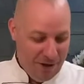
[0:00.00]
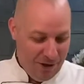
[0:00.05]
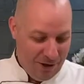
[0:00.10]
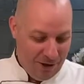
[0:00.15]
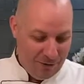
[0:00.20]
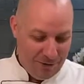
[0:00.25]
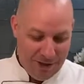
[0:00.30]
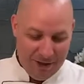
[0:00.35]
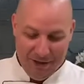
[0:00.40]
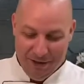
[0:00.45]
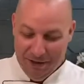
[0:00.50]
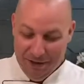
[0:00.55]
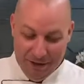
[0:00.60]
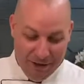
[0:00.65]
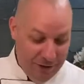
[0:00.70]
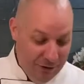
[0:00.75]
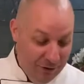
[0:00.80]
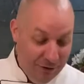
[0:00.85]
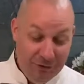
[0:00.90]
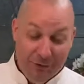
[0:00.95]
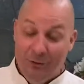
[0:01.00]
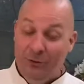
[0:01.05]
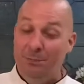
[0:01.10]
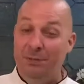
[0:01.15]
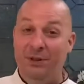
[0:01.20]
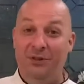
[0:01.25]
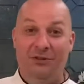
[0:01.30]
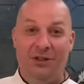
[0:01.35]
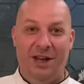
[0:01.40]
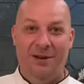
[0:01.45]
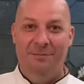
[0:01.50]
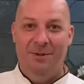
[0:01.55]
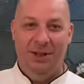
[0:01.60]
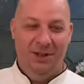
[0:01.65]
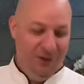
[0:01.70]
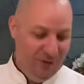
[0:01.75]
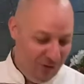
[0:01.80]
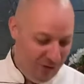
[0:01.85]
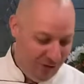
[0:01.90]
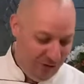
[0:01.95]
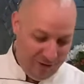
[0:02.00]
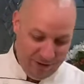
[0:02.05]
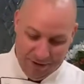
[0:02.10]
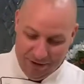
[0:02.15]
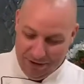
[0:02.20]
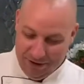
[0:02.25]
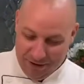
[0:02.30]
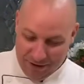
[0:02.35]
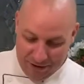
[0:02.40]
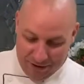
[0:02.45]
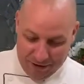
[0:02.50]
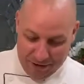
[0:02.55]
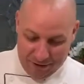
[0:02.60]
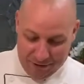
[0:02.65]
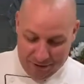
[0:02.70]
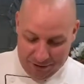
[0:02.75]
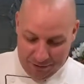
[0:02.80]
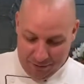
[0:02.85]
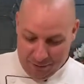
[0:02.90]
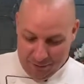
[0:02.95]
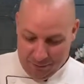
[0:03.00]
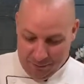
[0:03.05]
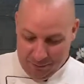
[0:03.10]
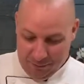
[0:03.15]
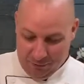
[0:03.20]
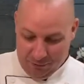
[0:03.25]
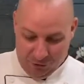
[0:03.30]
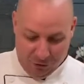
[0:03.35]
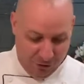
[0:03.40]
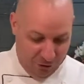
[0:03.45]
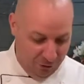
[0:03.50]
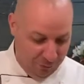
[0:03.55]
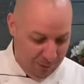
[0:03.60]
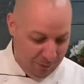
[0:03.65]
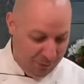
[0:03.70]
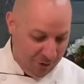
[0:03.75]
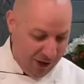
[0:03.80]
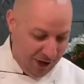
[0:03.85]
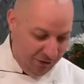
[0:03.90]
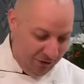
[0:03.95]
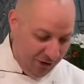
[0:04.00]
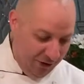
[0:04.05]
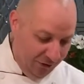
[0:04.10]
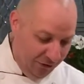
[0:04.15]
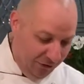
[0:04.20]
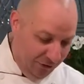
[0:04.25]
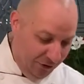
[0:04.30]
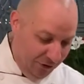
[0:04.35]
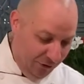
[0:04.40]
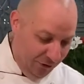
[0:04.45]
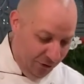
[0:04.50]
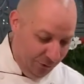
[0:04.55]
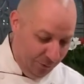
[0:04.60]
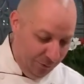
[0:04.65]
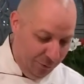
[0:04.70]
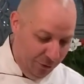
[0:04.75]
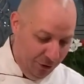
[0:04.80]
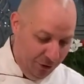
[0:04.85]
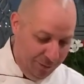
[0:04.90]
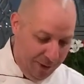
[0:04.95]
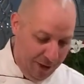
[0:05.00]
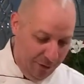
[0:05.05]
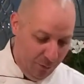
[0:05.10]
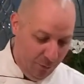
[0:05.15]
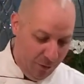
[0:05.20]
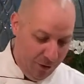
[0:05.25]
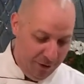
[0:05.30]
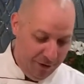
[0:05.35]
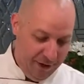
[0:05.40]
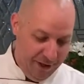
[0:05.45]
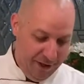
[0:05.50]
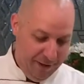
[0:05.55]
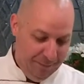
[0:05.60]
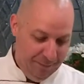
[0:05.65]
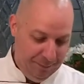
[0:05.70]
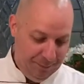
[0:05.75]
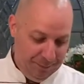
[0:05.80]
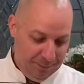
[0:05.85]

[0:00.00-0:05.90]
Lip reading: All right, so it's been 10 minutes. Jars have been processed, so we're pulling them out of the water now.